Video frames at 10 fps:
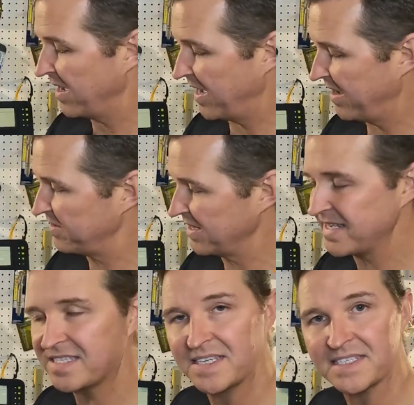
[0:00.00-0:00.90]
I'll have a
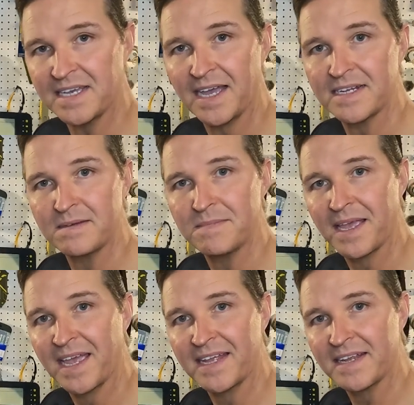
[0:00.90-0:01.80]
link to this item
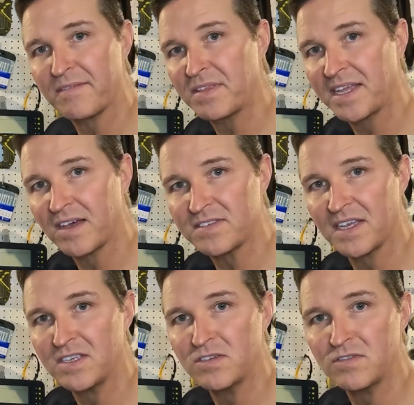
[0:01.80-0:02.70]
and everything else
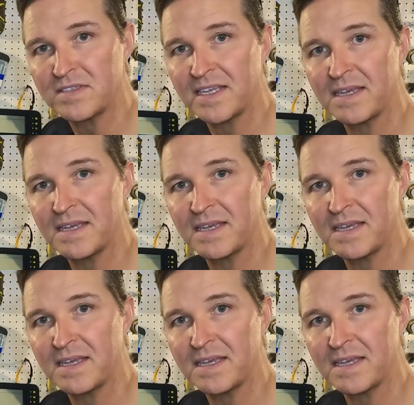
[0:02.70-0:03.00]
I used